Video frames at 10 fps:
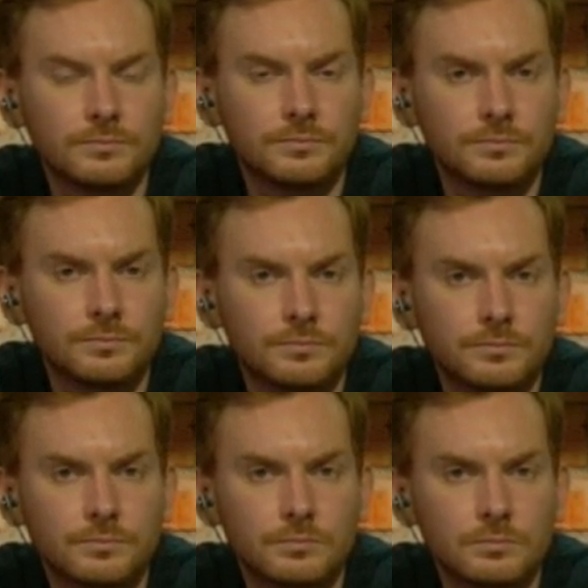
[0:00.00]

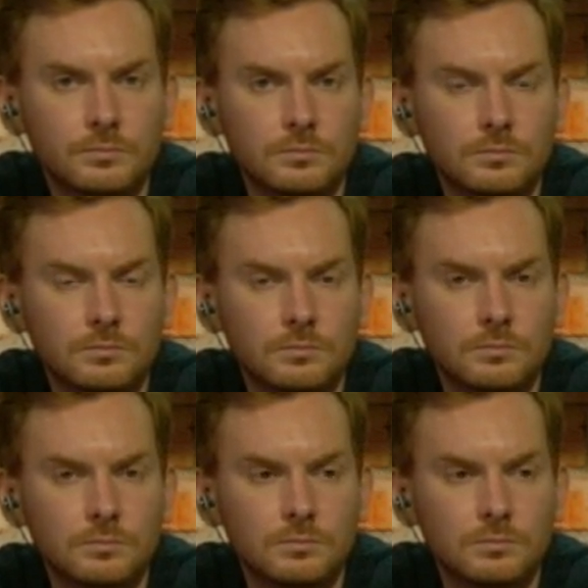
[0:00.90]

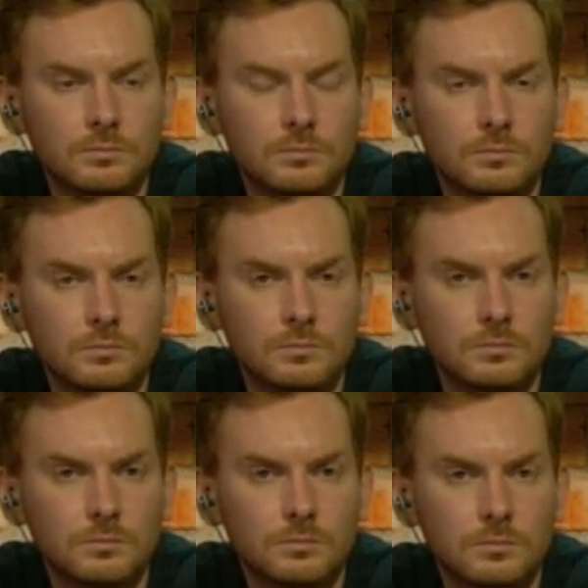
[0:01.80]

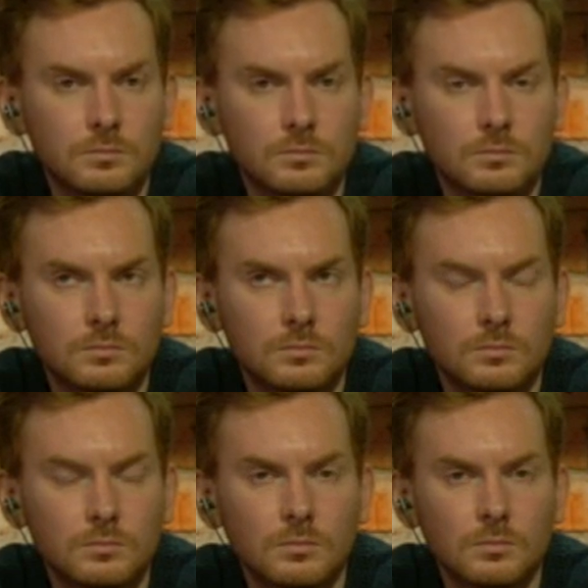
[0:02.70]

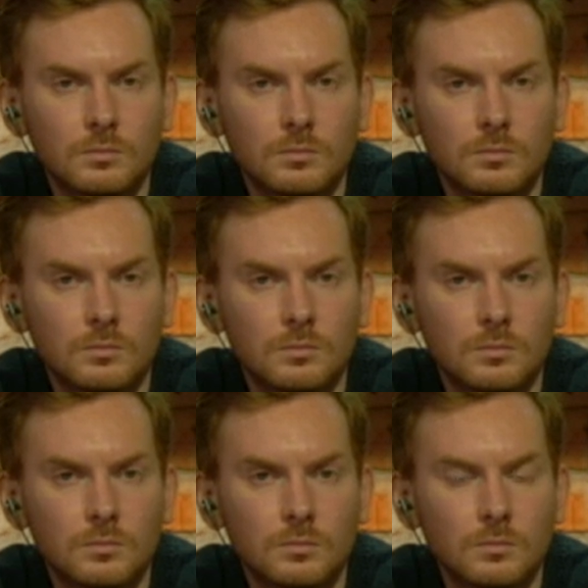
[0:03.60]

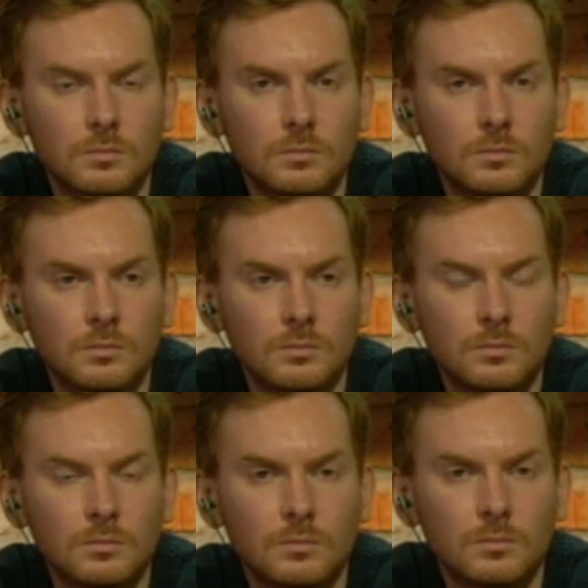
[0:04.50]

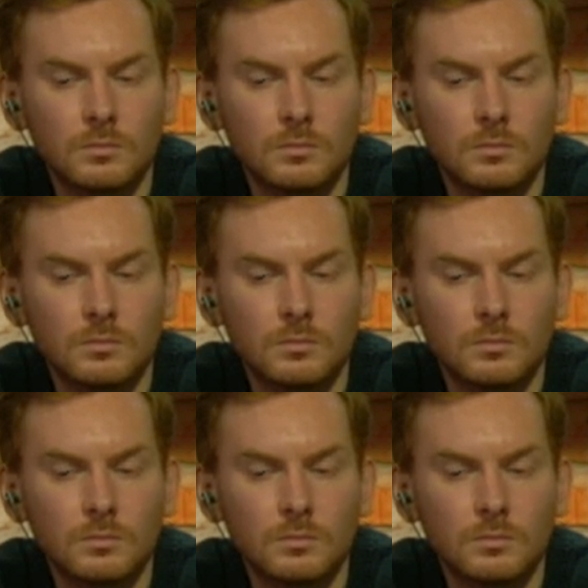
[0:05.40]
The person shown says nothing.